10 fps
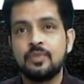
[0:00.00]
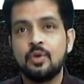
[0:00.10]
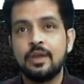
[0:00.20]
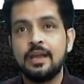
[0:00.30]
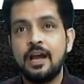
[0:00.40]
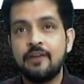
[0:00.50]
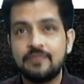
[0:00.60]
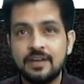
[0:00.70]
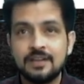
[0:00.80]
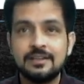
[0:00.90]
Okay,
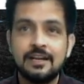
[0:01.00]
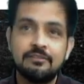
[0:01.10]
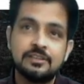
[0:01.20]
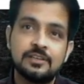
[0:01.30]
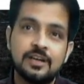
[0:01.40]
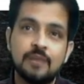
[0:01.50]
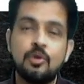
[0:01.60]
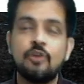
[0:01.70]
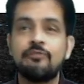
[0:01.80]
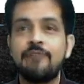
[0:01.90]
after that we studied
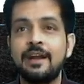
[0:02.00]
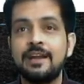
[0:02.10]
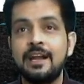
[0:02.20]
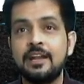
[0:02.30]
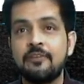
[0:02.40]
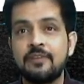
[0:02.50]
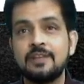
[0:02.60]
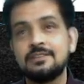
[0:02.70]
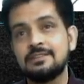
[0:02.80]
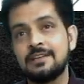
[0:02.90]
about finite
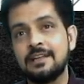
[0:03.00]
differences and